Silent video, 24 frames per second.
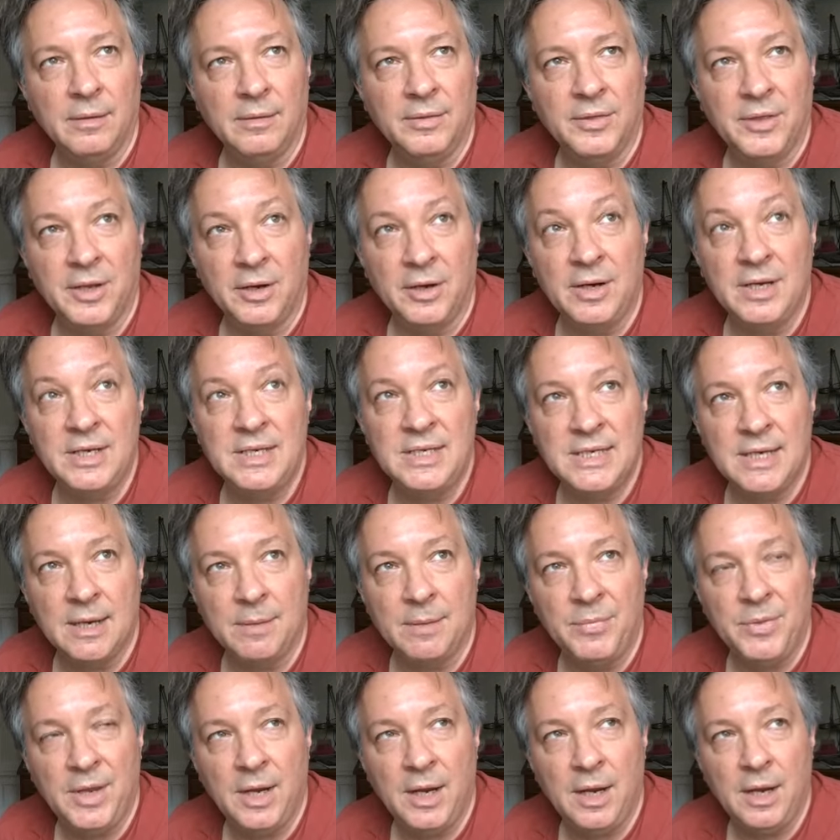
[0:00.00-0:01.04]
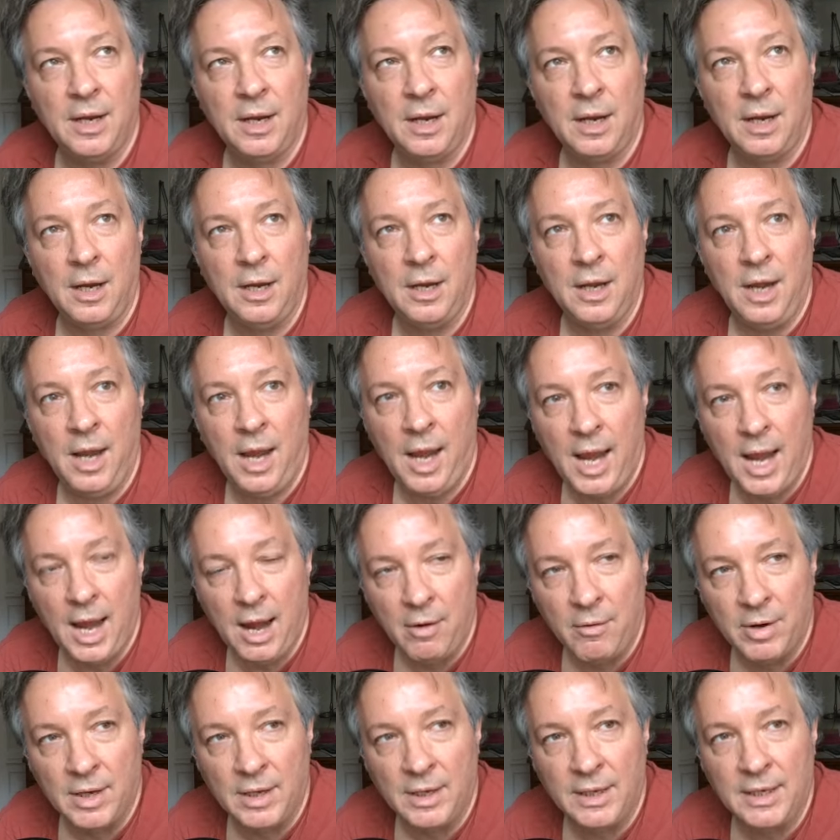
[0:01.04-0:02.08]
there is something
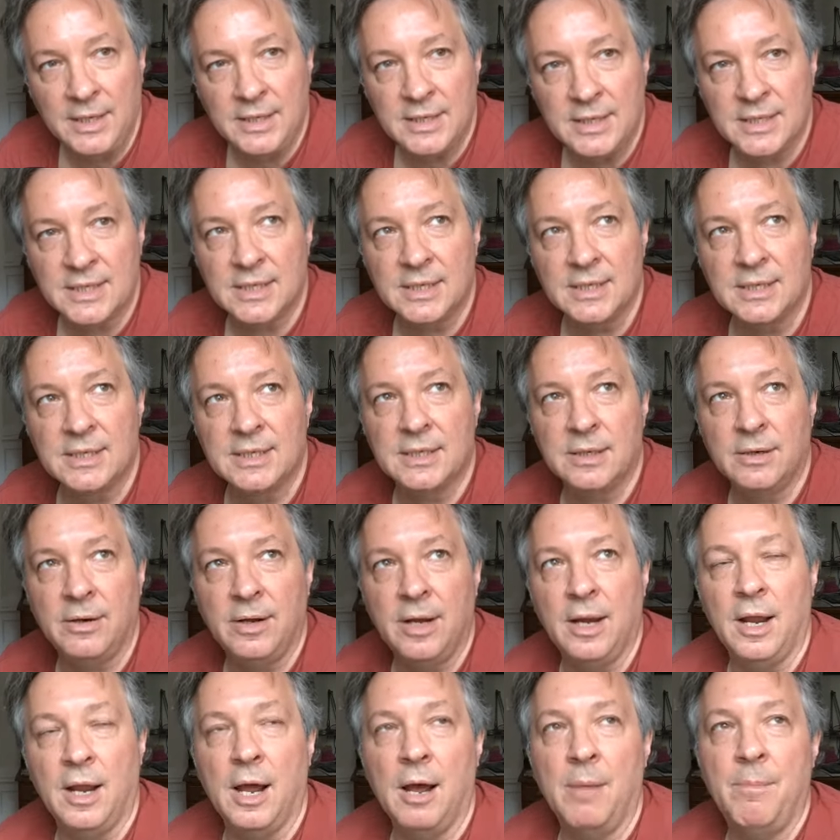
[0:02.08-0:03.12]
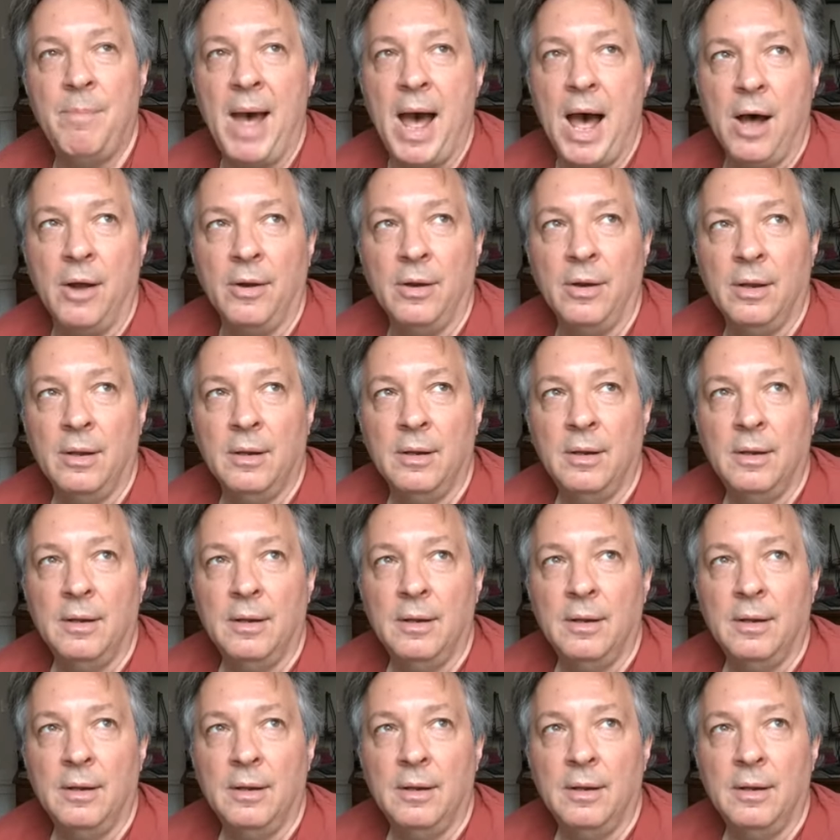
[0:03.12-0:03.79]
inherently disconcerting about,